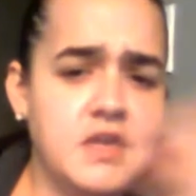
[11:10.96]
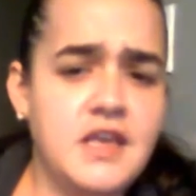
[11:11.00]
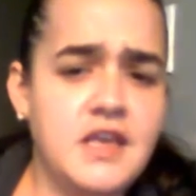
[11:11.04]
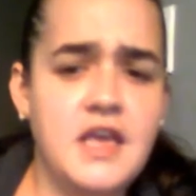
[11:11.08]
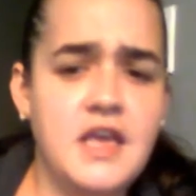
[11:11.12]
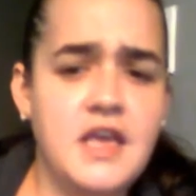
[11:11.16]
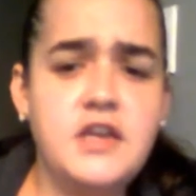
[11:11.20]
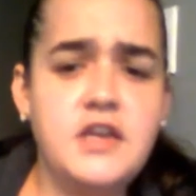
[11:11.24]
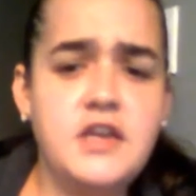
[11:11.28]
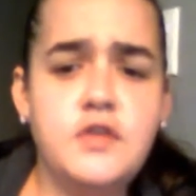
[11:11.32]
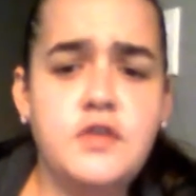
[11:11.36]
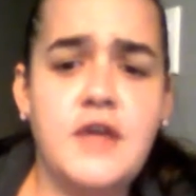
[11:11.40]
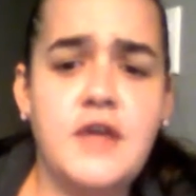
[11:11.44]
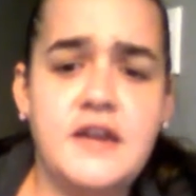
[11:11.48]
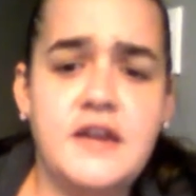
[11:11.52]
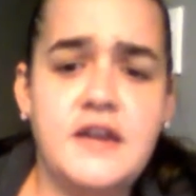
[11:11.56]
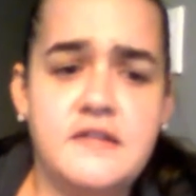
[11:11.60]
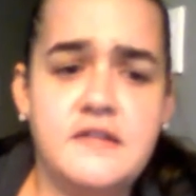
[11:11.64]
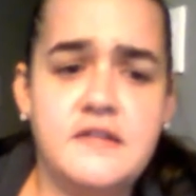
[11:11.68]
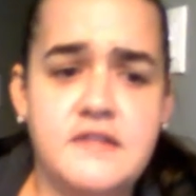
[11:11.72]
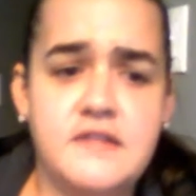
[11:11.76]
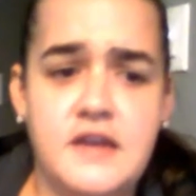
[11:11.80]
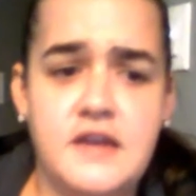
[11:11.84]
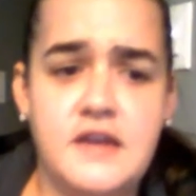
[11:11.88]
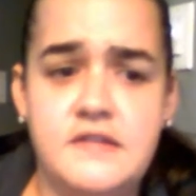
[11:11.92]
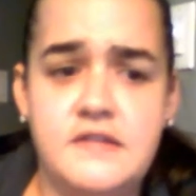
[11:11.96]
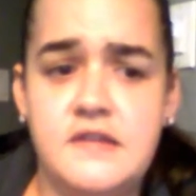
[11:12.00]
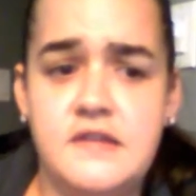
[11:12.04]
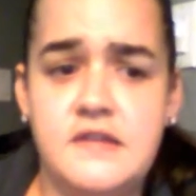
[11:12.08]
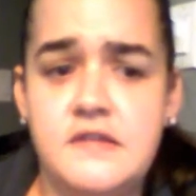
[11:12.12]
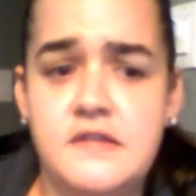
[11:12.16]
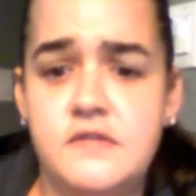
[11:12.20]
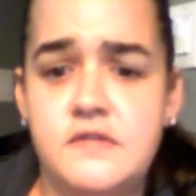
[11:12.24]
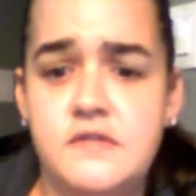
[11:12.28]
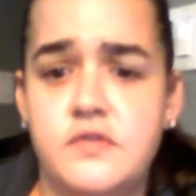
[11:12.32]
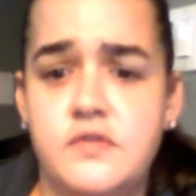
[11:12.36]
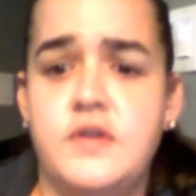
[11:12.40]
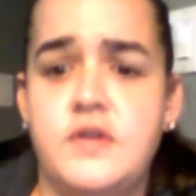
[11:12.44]
In United States
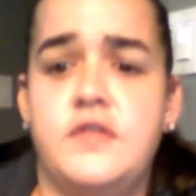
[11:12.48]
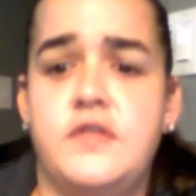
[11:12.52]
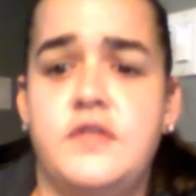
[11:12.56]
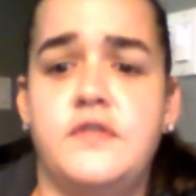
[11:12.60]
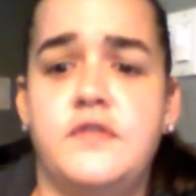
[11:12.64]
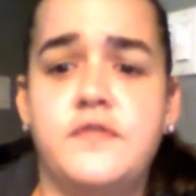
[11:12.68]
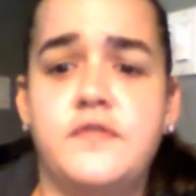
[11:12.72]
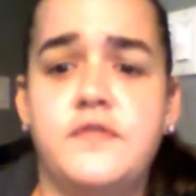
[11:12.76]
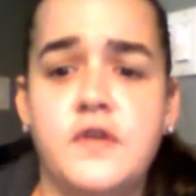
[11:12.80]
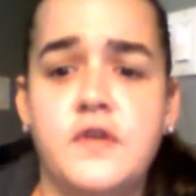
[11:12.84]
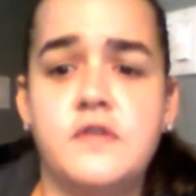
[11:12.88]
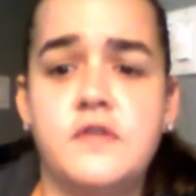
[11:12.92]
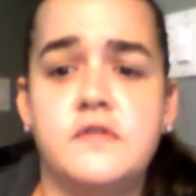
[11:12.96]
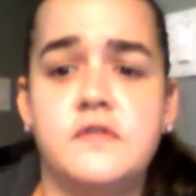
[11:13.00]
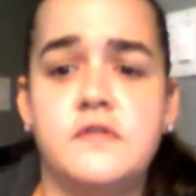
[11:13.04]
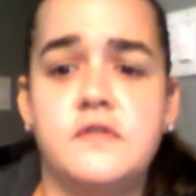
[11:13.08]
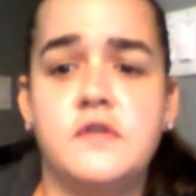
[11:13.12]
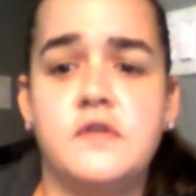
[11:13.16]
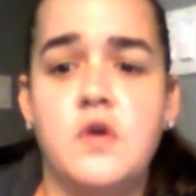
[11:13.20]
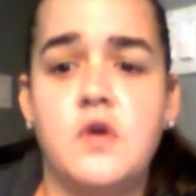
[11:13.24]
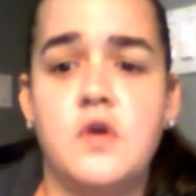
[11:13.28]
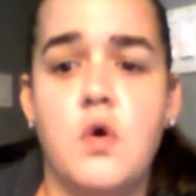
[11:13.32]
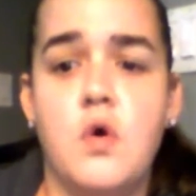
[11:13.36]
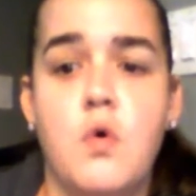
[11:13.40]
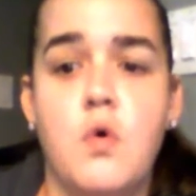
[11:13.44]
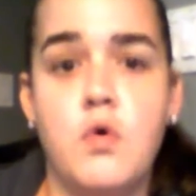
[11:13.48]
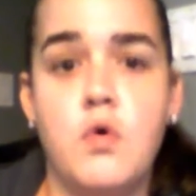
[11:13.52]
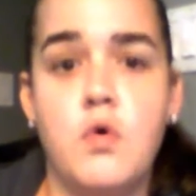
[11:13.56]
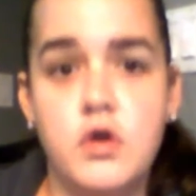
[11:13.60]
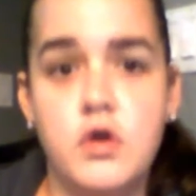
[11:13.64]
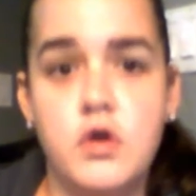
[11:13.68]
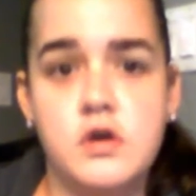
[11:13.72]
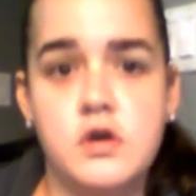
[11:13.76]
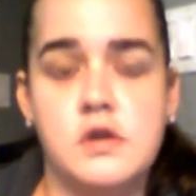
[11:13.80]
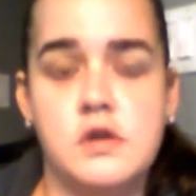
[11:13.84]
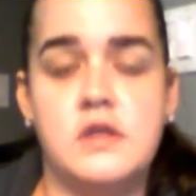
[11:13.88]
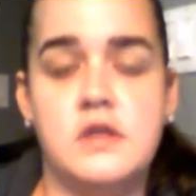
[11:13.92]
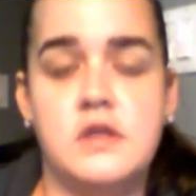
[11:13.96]
history, the first
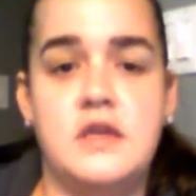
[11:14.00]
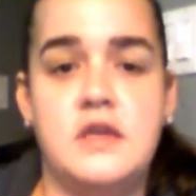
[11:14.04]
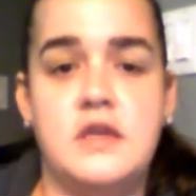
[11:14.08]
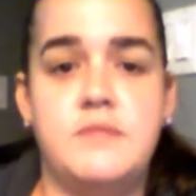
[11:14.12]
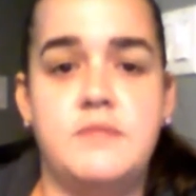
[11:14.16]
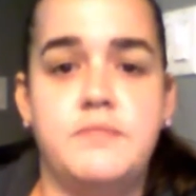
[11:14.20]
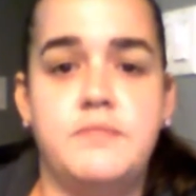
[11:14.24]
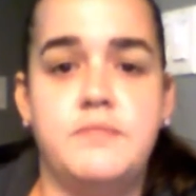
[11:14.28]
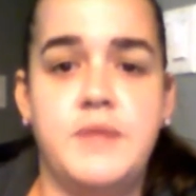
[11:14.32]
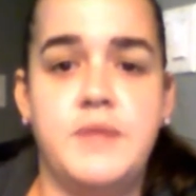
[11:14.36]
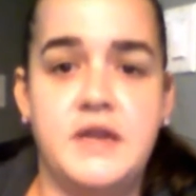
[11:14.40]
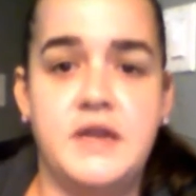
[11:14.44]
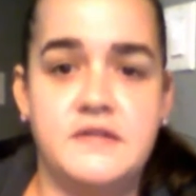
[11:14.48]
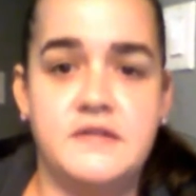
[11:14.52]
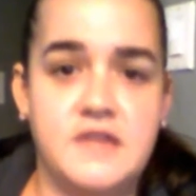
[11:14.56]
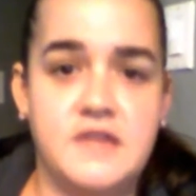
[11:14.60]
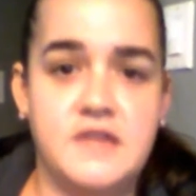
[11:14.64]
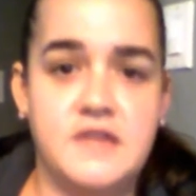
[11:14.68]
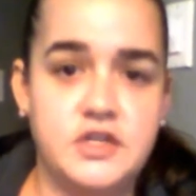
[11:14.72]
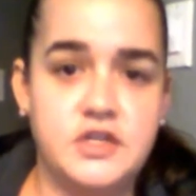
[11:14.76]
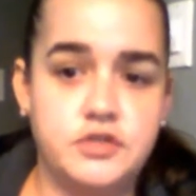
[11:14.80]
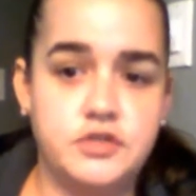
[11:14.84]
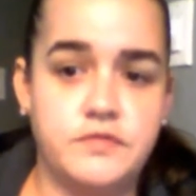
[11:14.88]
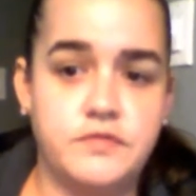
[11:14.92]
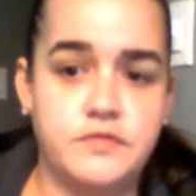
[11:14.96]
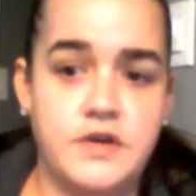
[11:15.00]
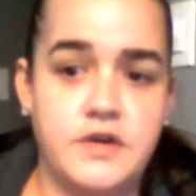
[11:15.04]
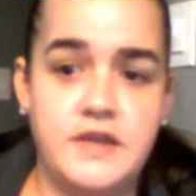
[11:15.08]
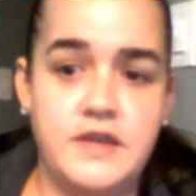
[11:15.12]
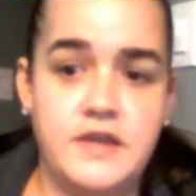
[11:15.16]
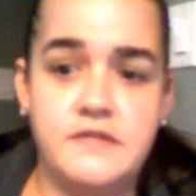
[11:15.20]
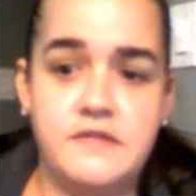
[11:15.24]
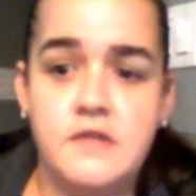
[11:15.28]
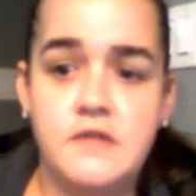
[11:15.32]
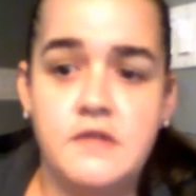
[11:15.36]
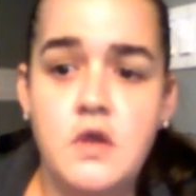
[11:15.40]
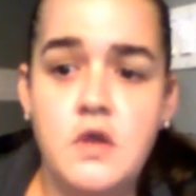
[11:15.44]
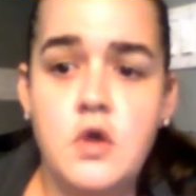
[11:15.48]
orderly
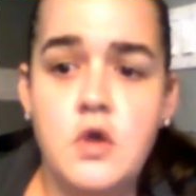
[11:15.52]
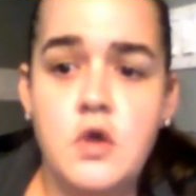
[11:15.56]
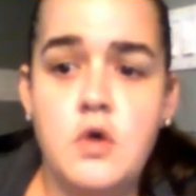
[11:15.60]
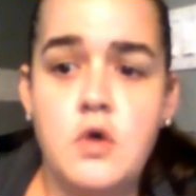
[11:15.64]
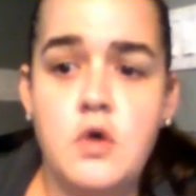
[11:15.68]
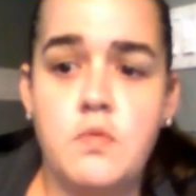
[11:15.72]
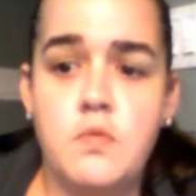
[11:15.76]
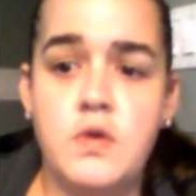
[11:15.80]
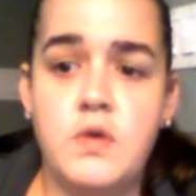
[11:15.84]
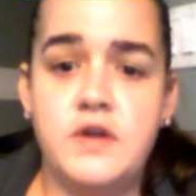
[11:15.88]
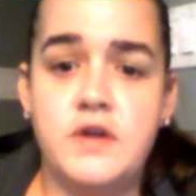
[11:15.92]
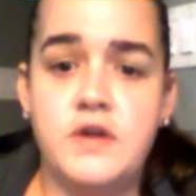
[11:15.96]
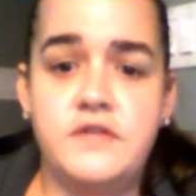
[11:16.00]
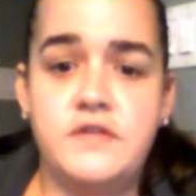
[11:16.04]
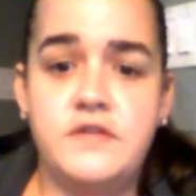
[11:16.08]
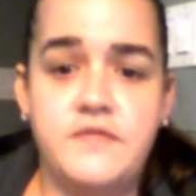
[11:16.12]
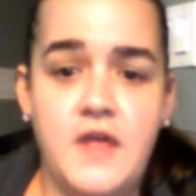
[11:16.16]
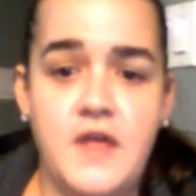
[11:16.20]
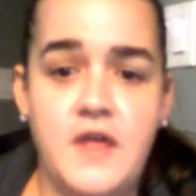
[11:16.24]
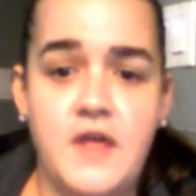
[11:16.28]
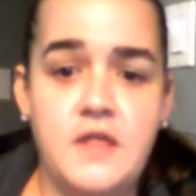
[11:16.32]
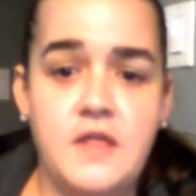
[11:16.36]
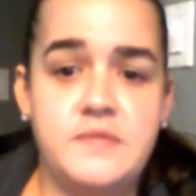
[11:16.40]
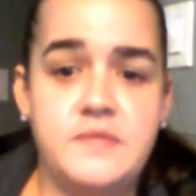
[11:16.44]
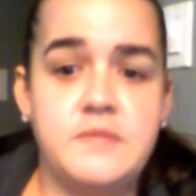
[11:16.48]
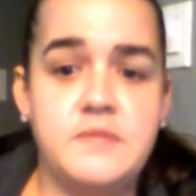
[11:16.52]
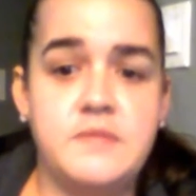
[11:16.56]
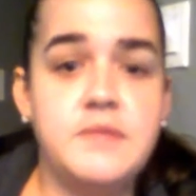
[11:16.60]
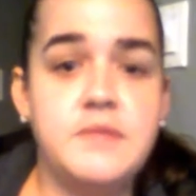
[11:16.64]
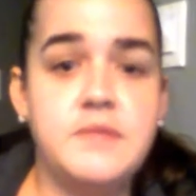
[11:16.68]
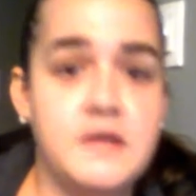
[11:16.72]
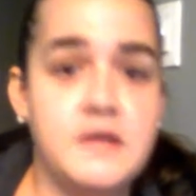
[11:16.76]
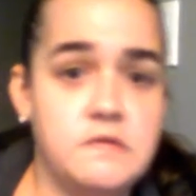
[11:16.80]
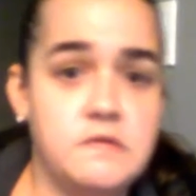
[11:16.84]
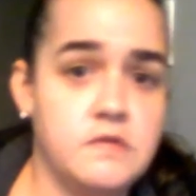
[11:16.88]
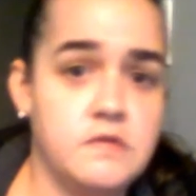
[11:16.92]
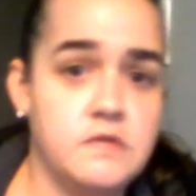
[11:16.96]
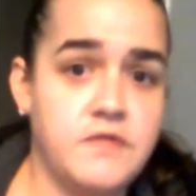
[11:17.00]
penitentiaries were developed in
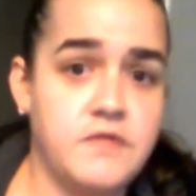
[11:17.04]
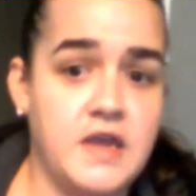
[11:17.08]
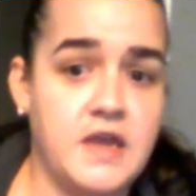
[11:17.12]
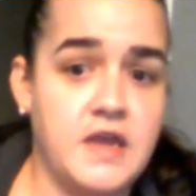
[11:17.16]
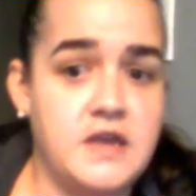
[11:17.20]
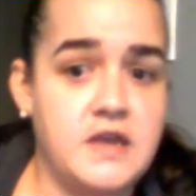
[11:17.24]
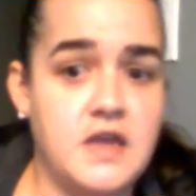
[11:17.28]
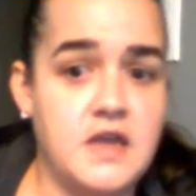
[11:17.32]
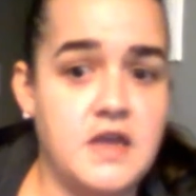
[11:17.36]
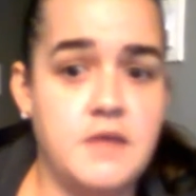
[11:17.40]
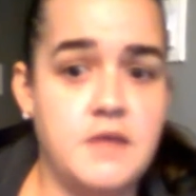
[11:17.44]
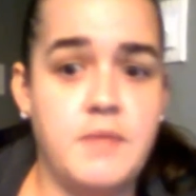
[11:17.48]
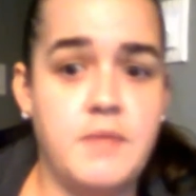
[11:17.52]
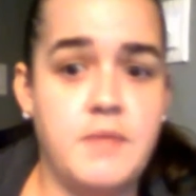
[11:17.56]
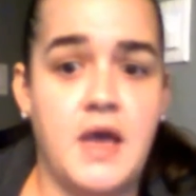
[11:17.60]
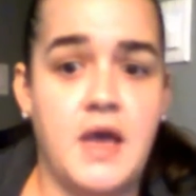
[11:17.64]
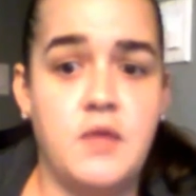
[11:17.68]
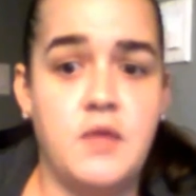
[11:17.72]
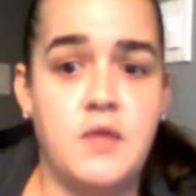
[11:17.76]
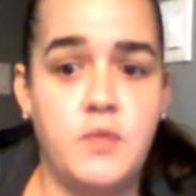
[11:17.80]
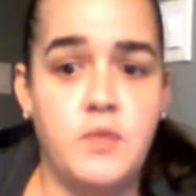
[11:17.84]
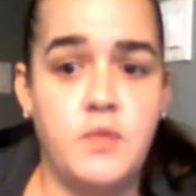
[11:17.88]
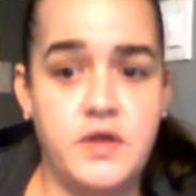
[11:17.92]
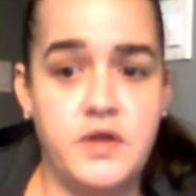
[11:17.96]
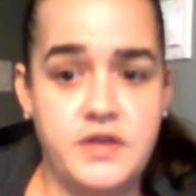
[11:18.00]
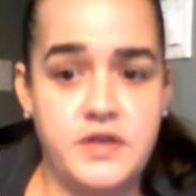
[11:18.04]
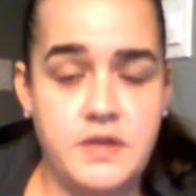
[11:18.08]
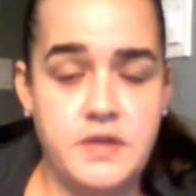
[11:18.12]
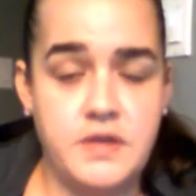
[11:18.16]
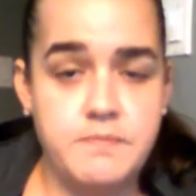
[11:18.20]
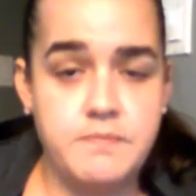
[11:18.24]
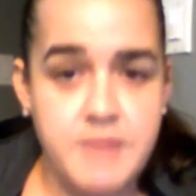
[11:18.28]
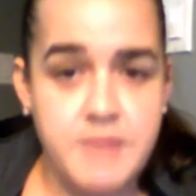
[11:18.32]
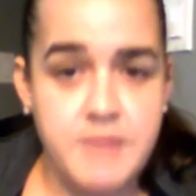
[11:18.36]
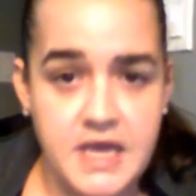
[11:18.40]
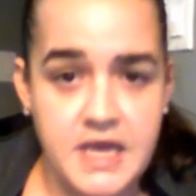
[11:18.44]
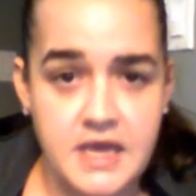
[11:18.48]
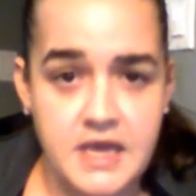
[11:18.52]
Pennsylvania by
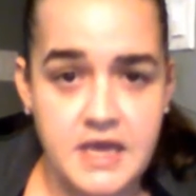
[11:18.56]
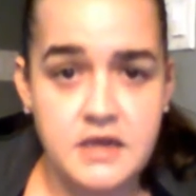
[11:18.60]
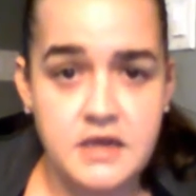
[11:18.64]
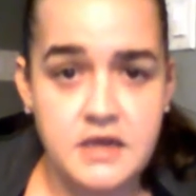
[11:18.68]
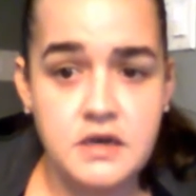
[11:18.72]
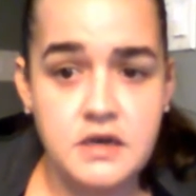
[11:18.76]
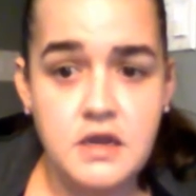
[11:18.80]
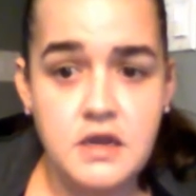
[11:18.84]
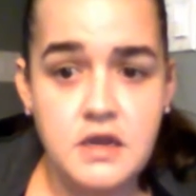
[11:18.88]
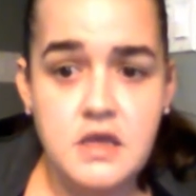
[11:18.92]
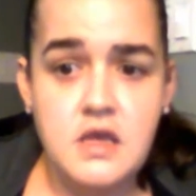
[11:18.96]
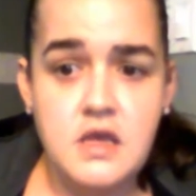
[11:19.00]
William Penn.